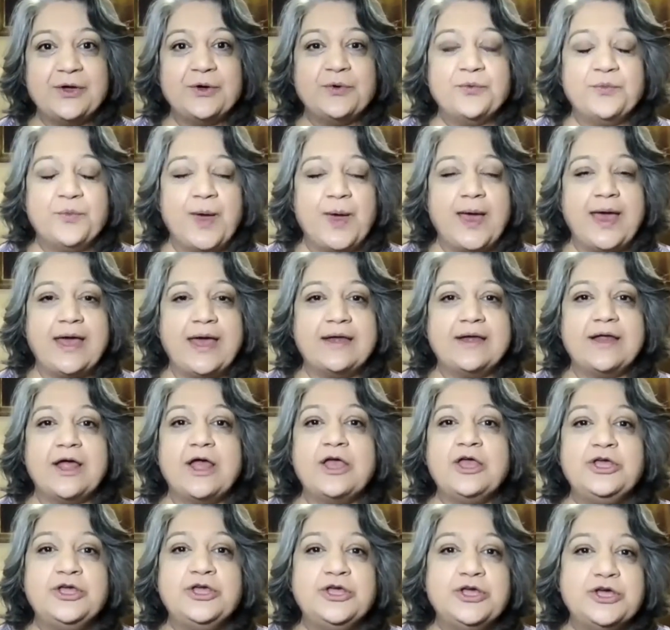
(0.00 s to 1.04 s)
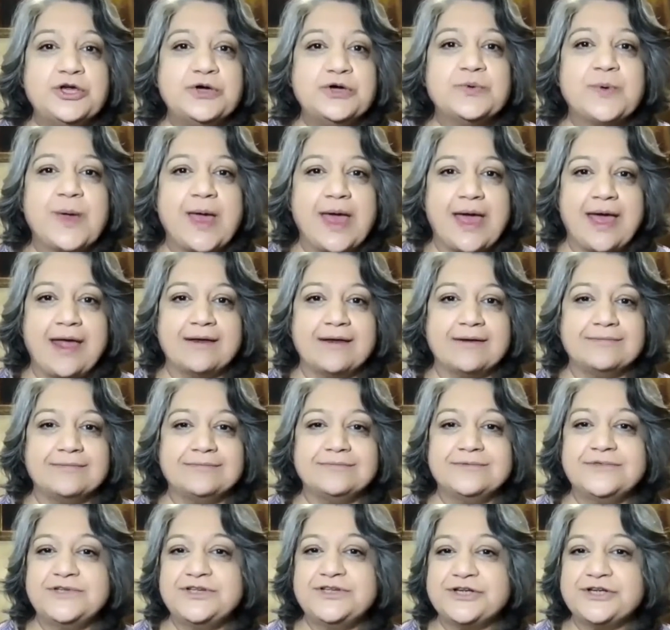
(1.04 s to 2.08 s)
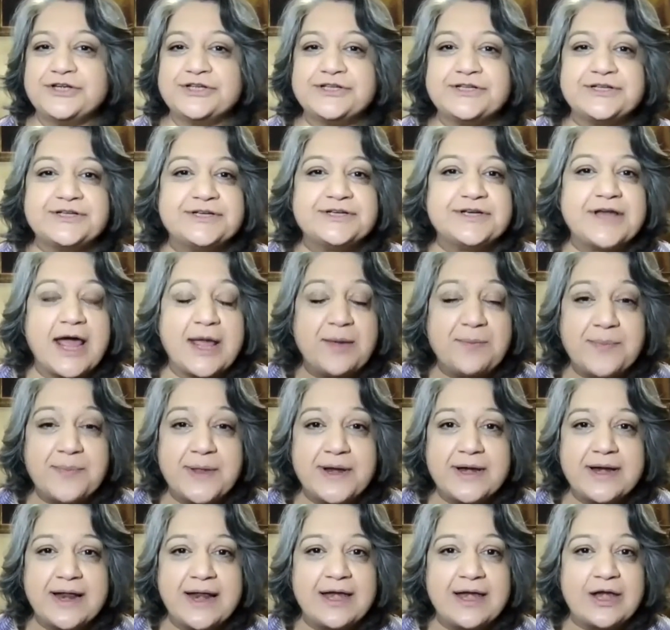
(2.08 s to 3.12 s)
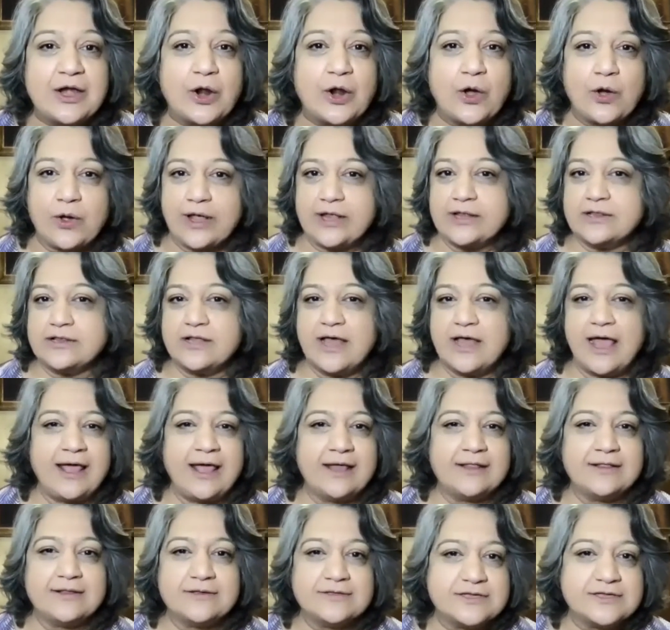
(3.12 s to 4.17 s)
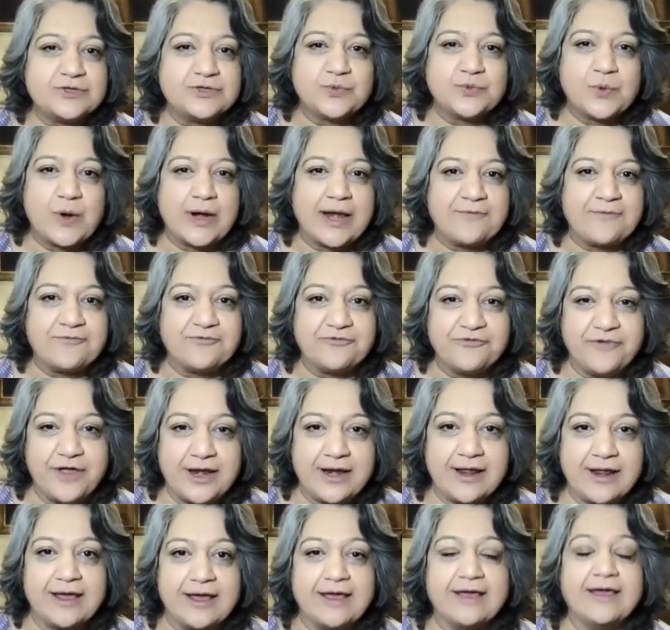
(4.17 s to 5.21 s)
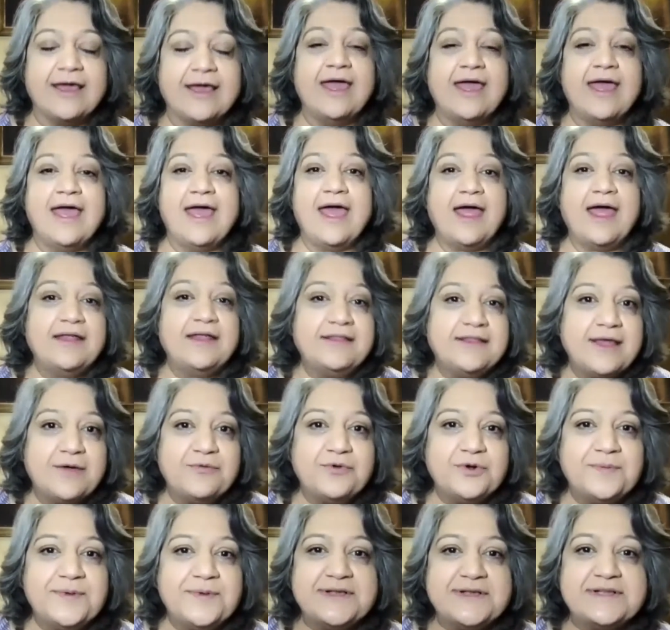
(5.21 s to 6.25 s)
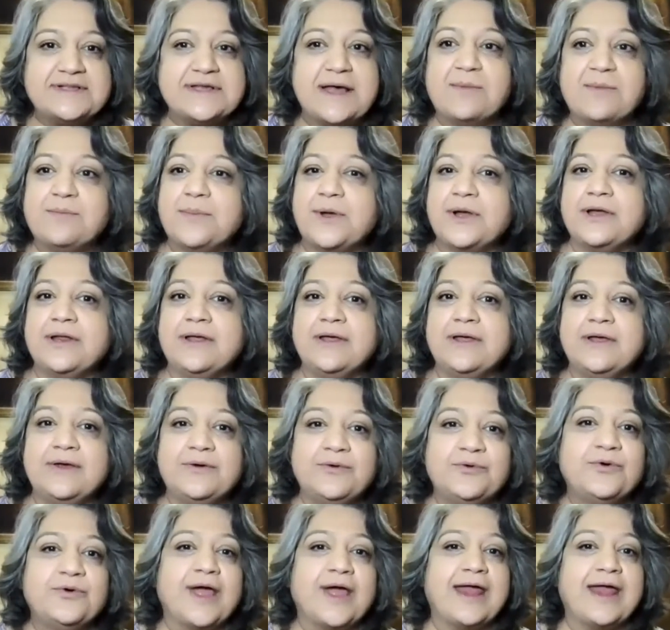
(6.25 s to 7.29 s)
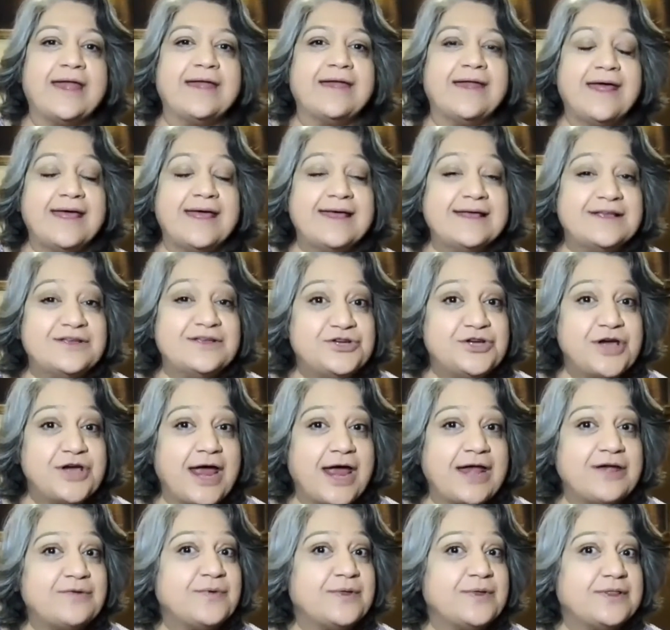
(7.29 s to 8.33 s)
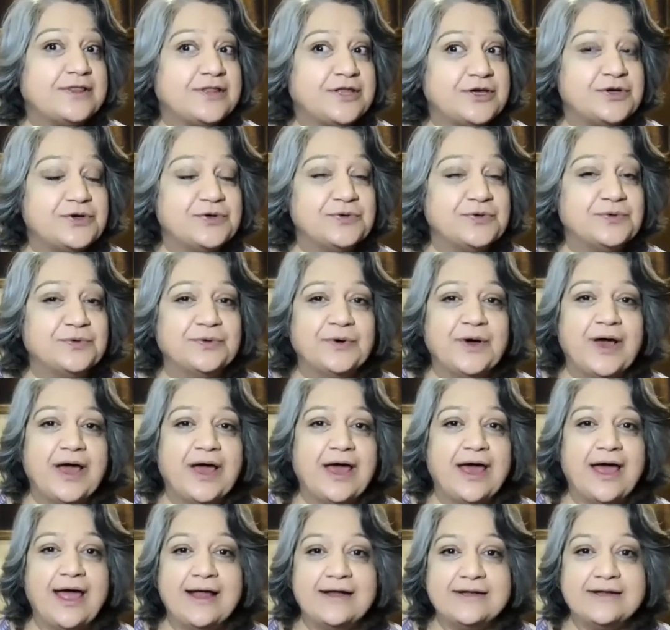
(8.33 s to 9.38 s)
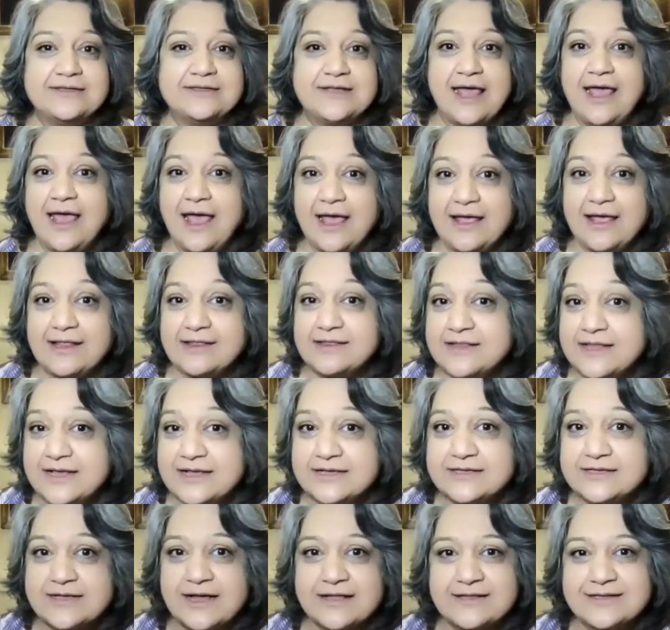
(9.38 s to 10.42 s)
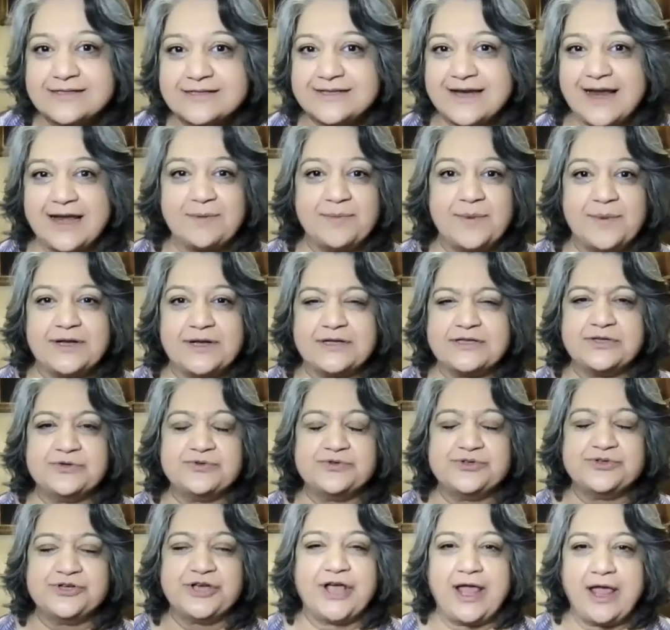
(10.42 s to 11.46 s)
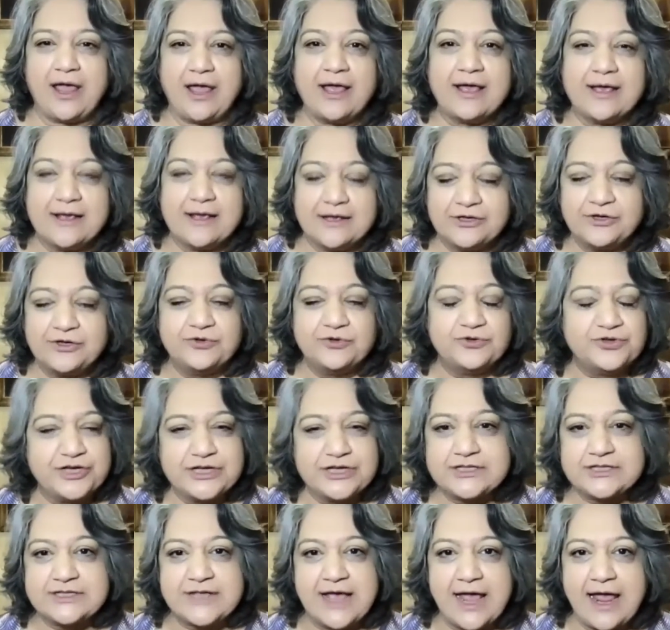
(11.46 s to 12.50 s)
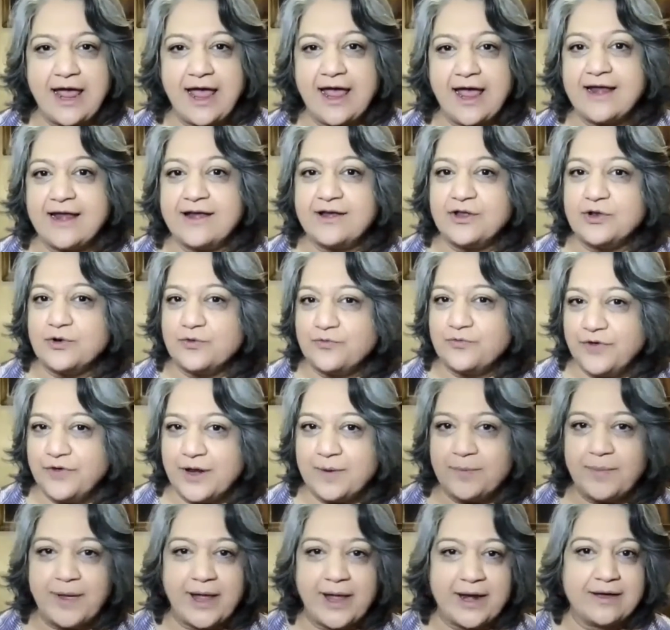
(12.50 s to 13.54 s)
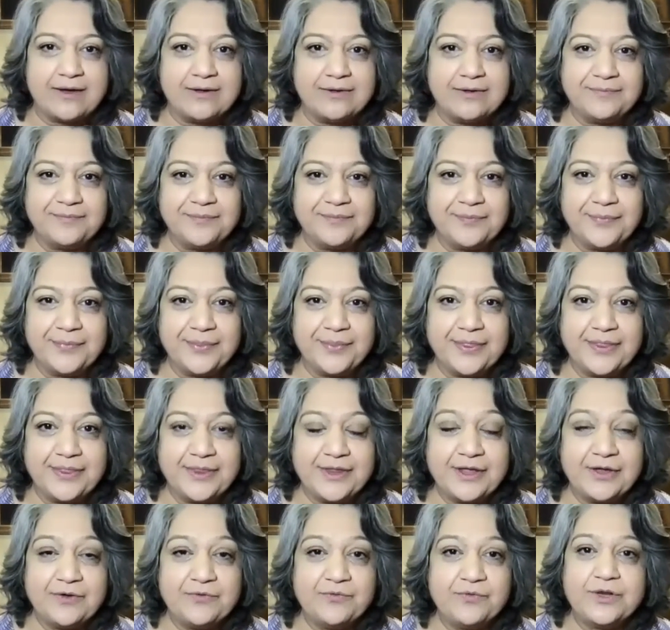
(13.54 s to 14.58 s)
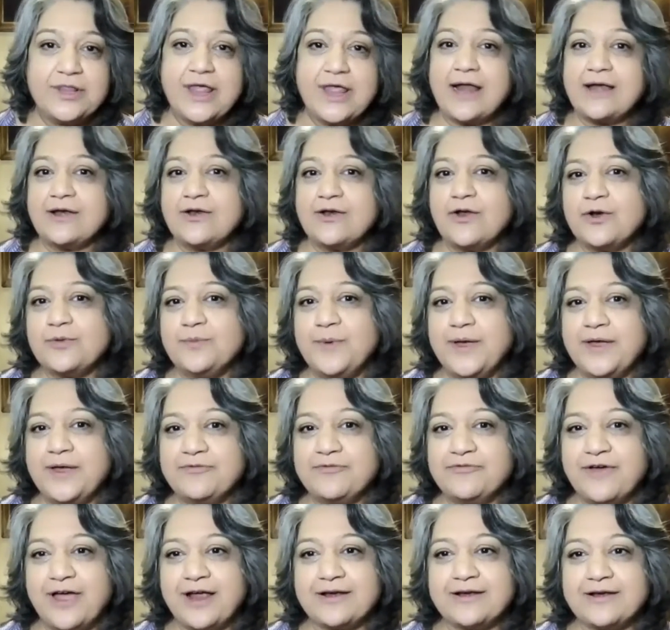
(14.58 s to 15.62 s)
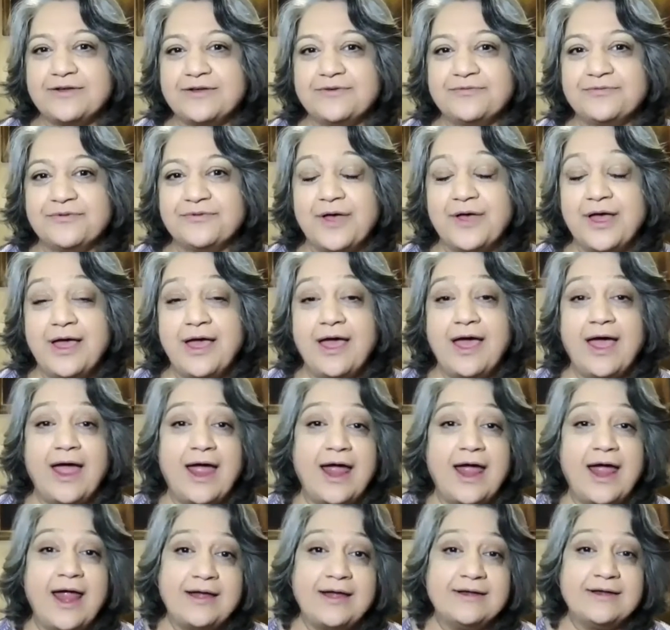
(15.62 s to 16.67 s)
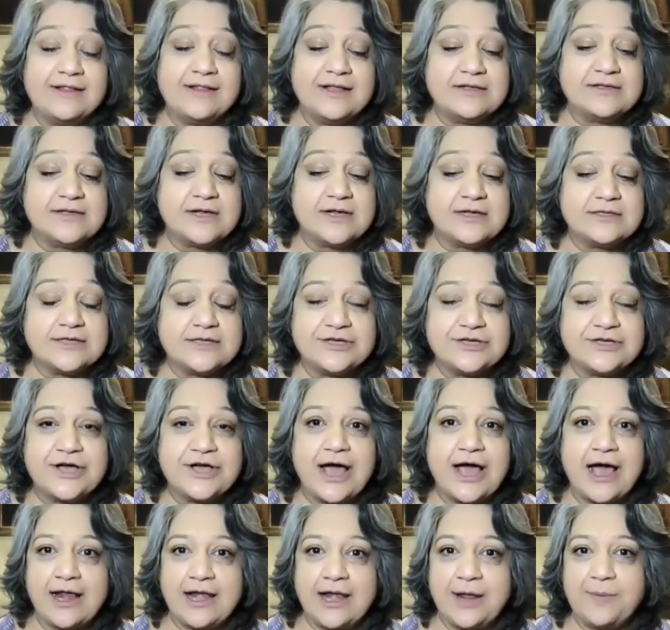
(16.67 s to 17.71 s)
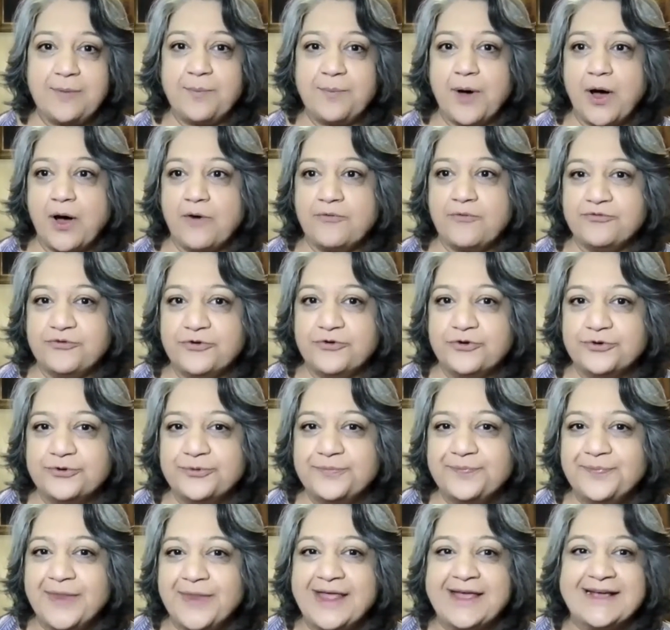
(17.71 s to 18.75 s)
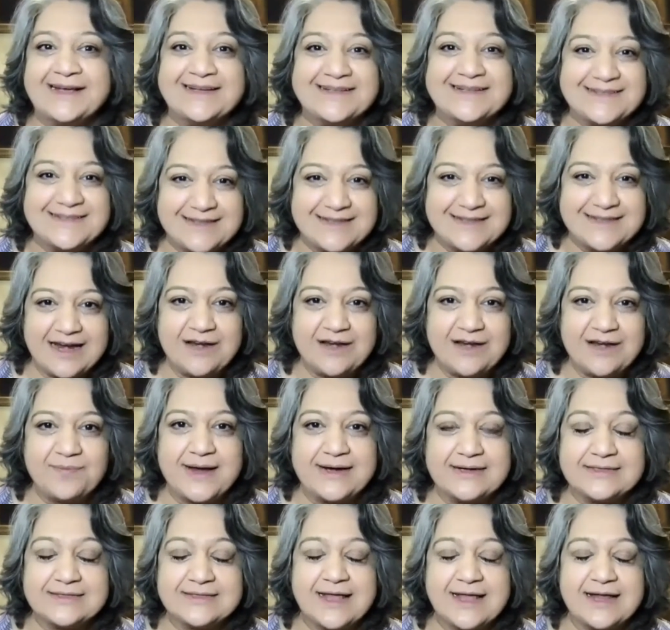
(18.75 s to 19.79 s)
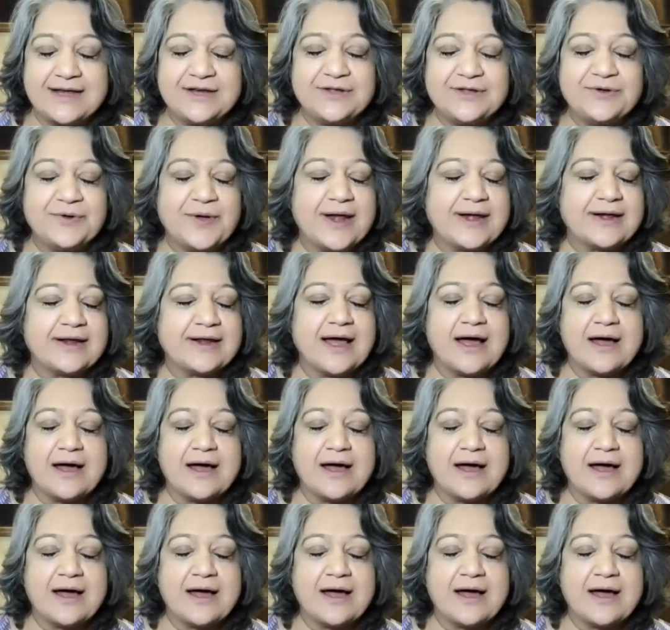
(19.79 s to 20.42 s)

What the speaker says: where you can just type in and log in, hey, this is what I'm feeling. And there would be somebody who can chat with you and say, hey, these are the statements you just say and you'll feel better. Would that not be effective? And these are such highly powerful statements that you can